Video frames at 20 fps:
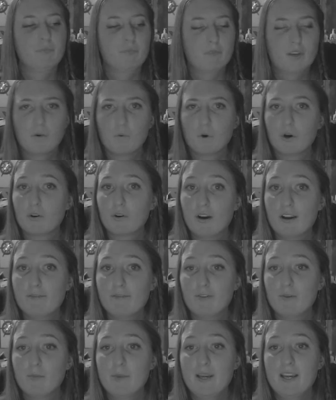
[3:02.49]
It worked great
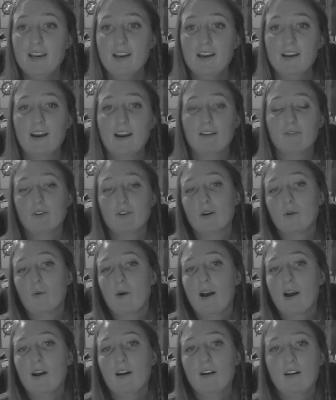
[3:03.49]
for me, and after a
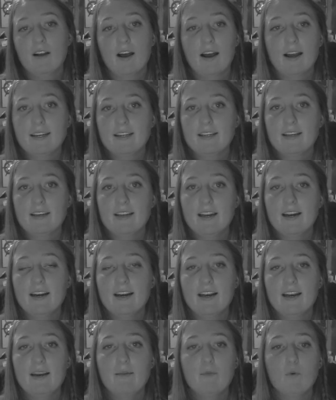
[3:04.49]
while I didn't need it
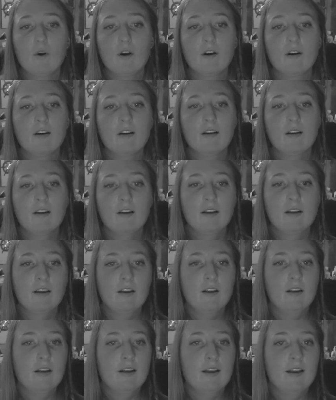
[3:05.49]
anymore.
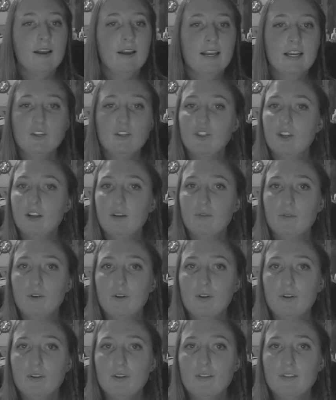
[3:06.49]
In
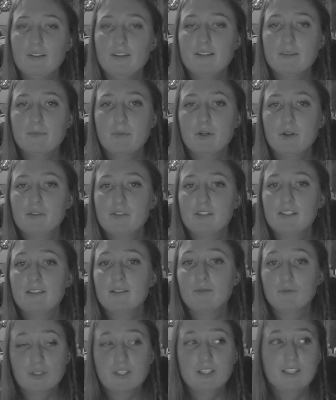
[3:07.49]
general, this
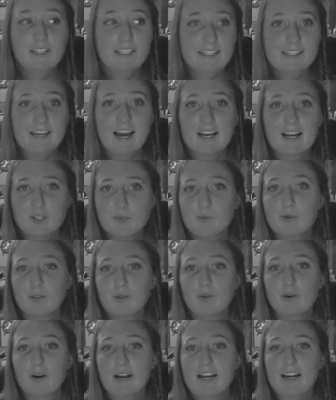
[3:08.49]
piercing really has been
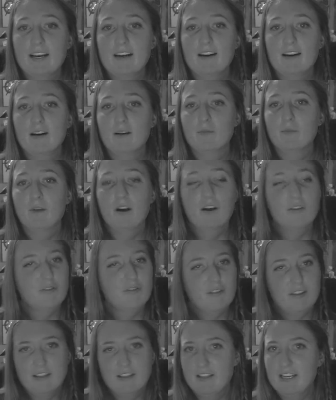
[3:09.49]
great. Other
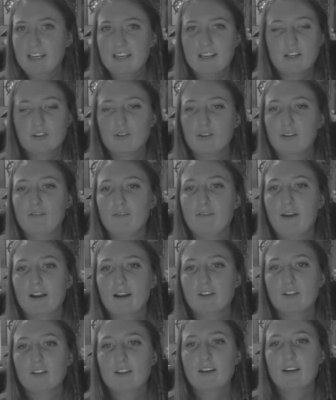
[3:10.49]
than the initial
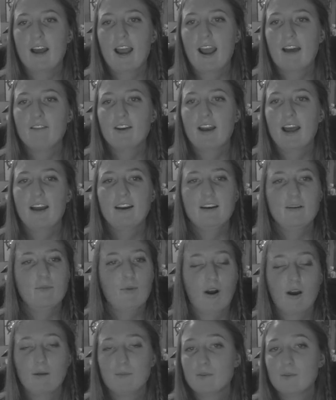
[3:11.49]
infection, I haven't had any
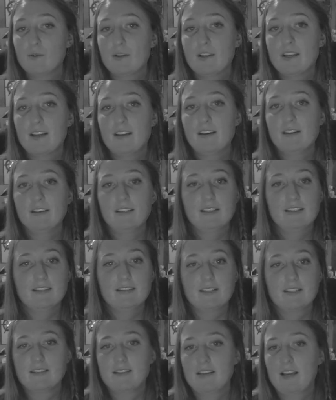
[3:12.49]
problems with it. It
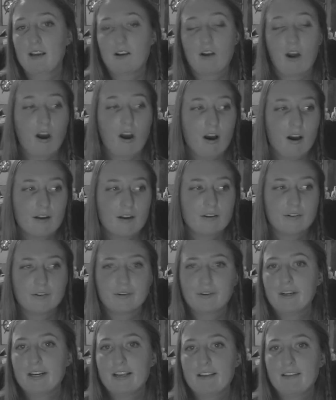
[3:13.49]
doesn't get caught
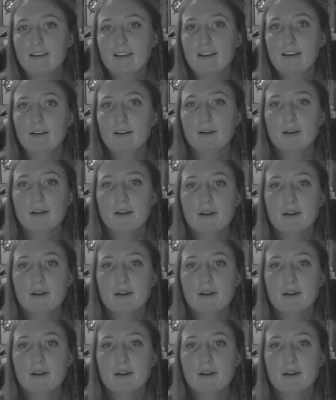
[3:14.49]
or anything.